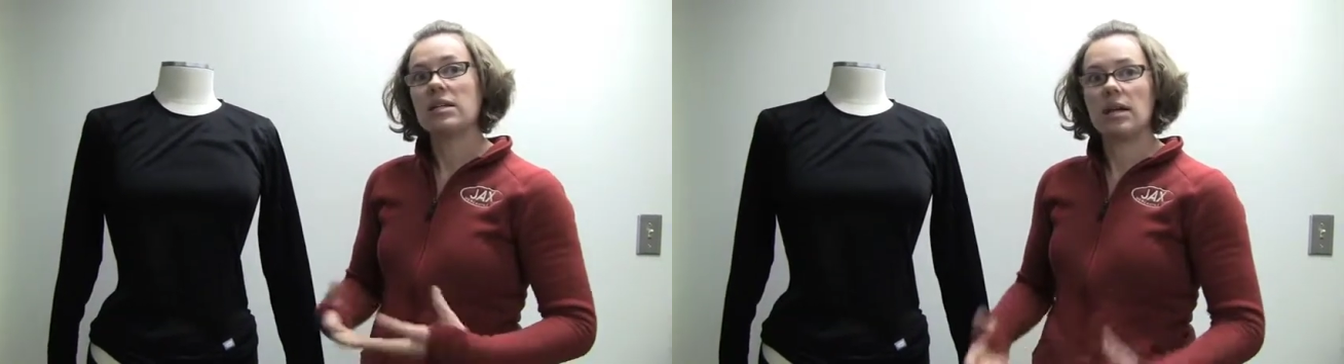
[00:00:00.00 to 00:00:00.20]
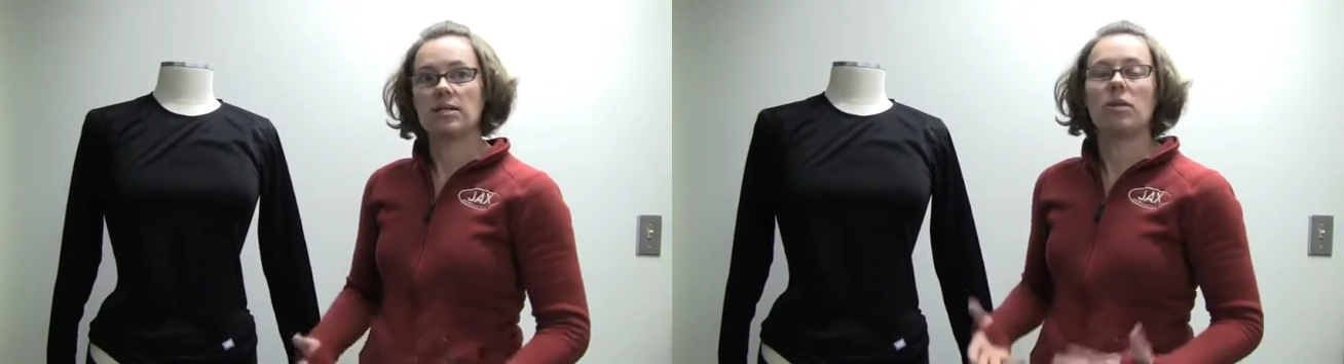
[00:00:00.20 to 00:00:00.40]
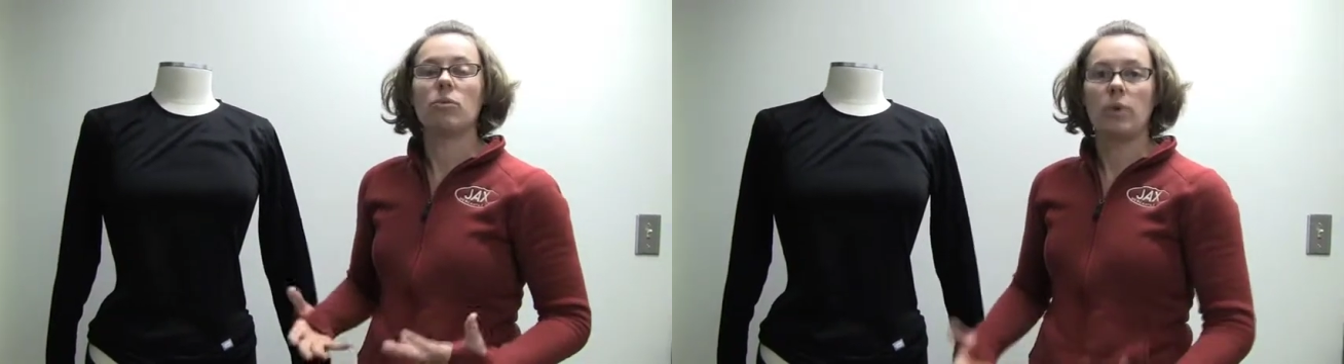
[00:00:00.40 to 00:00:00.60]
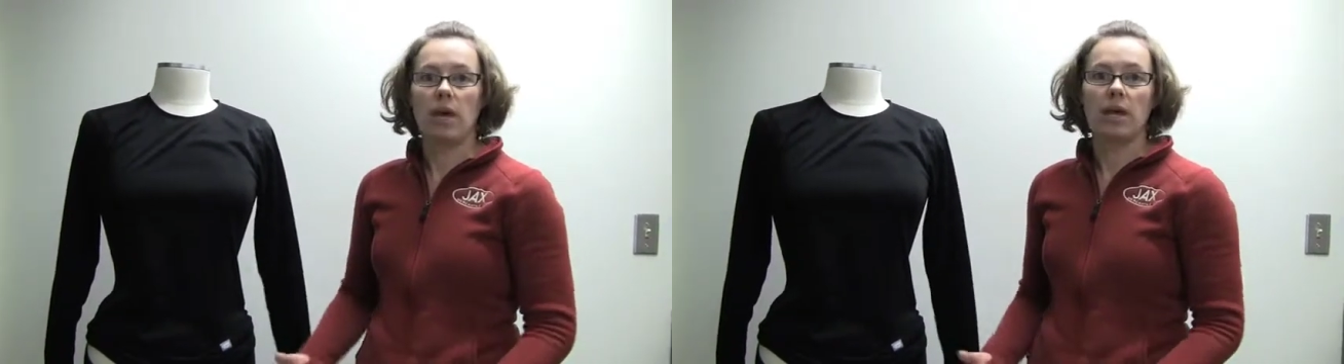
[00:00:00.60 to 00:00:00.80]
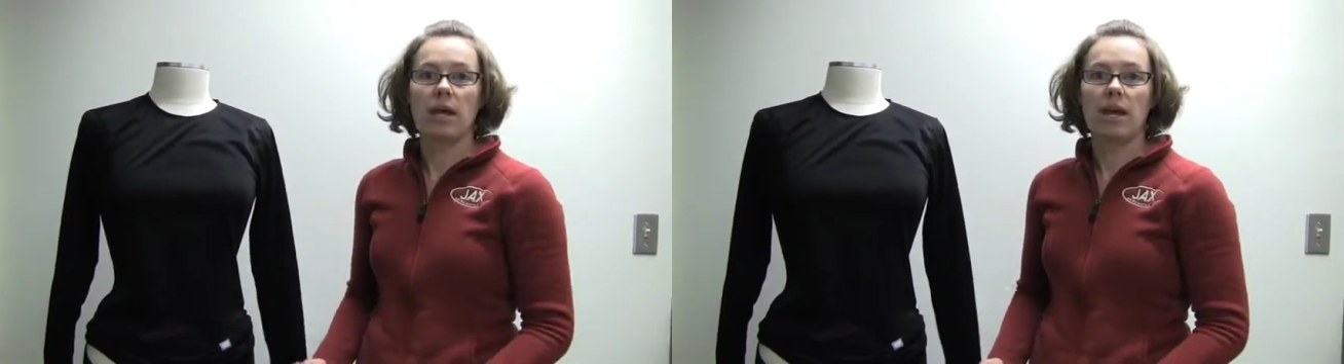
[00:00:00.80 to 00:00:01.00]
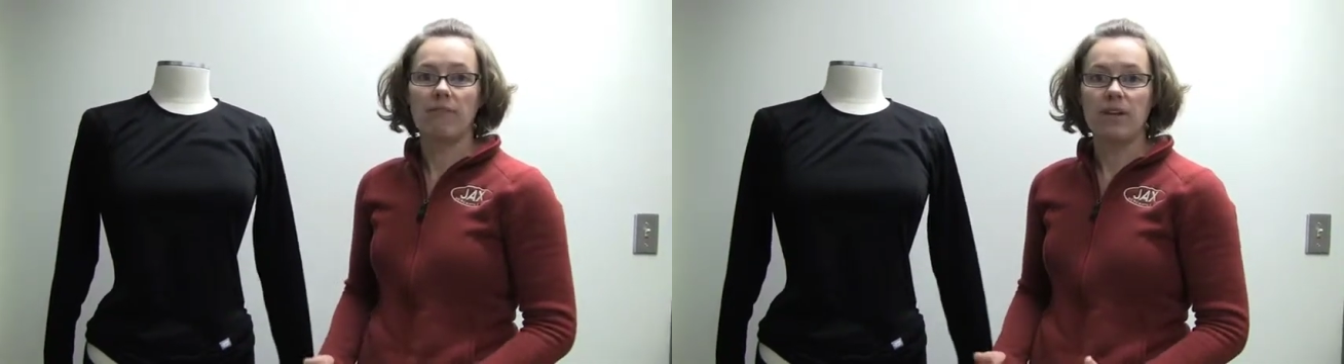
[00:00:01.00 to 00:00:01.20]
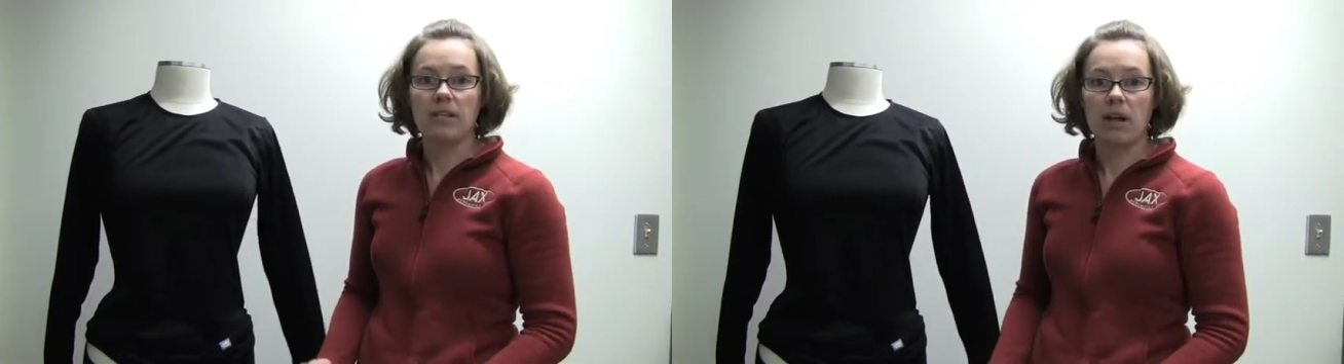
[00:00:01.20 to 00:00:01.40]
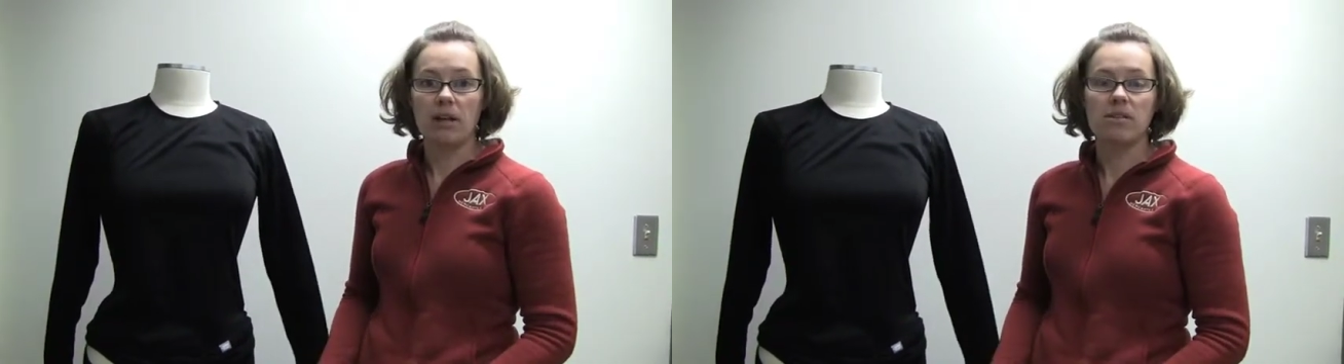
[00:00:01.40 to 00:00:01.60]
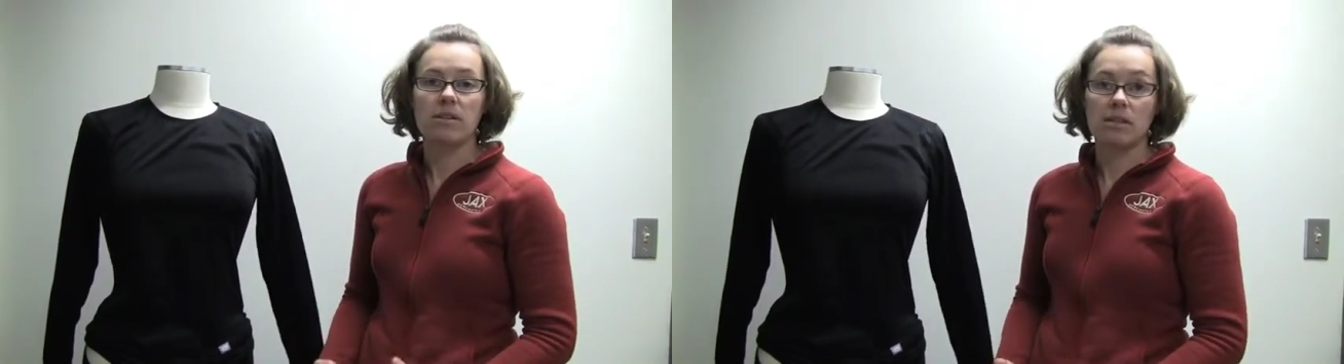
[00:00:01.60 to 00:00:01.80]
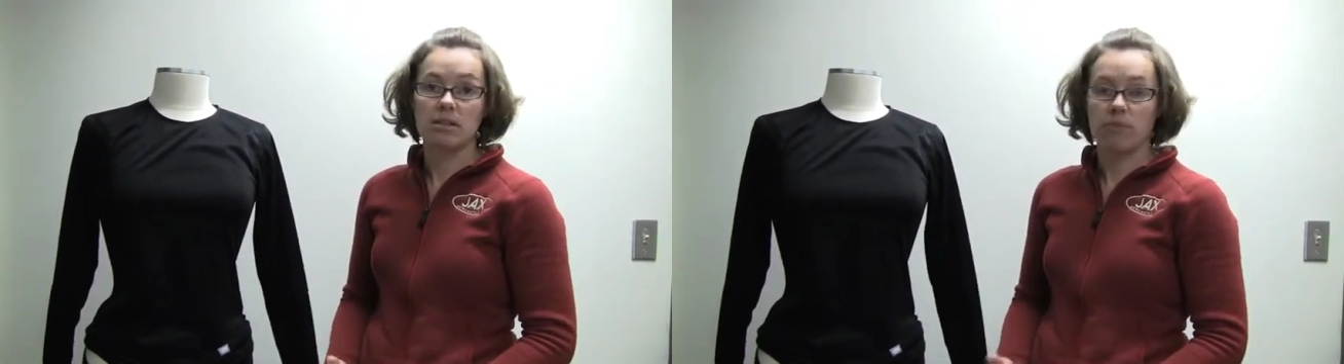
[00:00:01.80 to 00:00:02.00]
Does it wick? If it does,
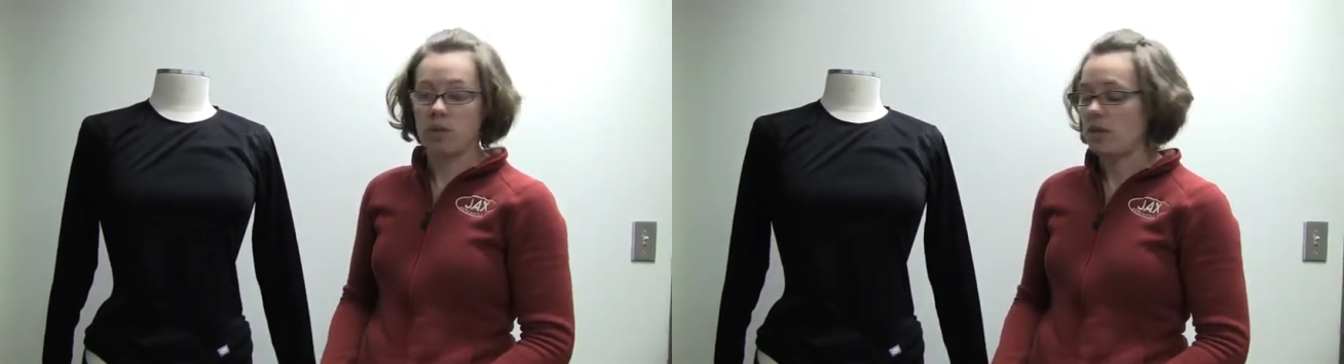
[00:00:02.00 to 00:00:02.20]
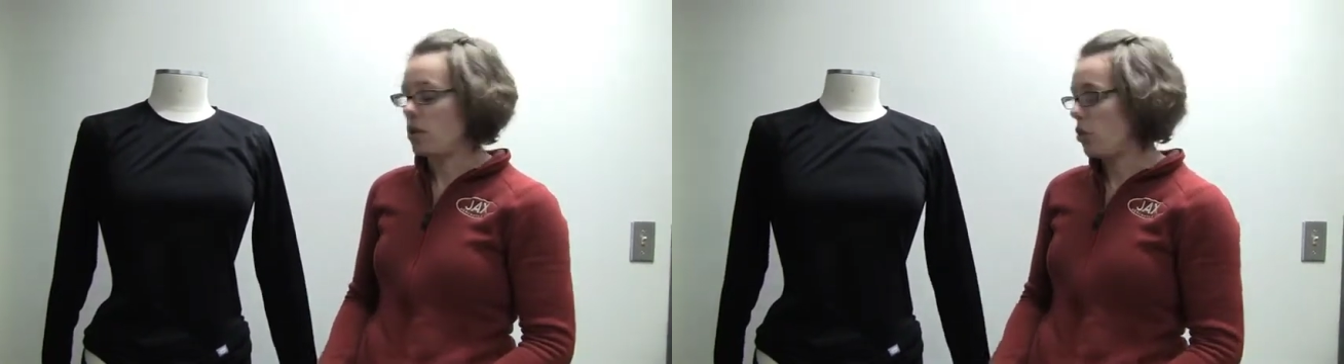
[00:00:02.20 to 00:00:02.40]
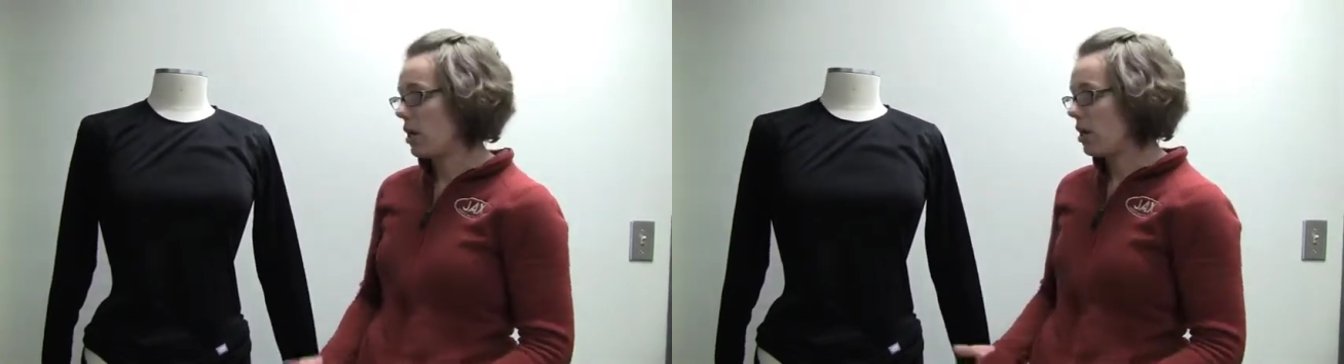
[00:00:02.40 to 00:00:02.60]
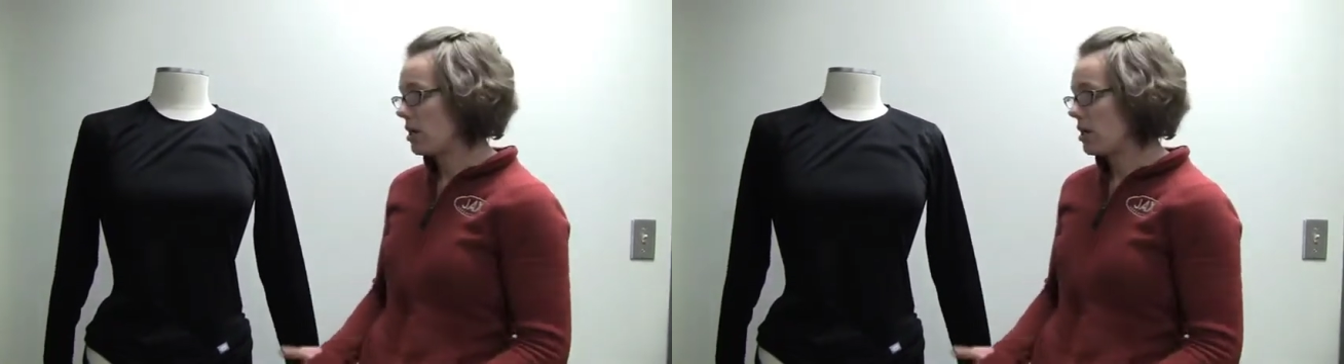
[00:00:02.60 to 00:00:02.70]
then it's something that you can